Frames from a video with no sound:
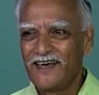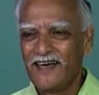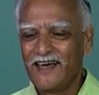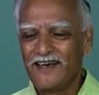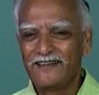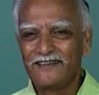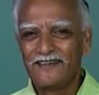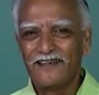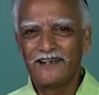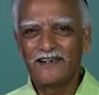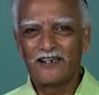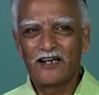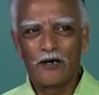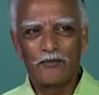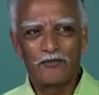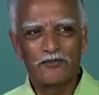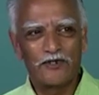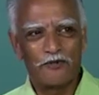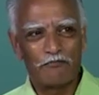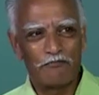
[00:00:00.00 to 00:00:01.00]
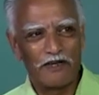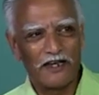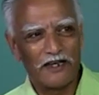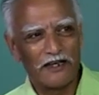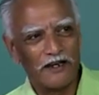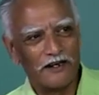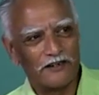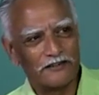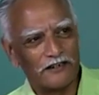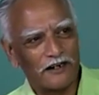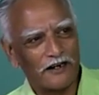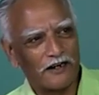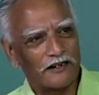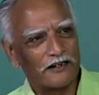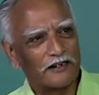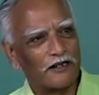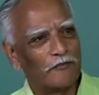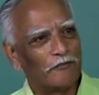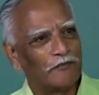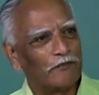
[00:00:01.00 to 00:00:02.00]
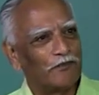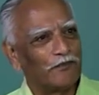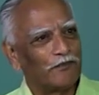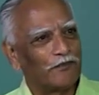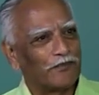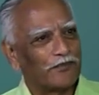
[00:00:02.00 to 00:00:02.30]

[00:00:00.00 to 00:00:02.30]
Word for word: and then comes a big interregnum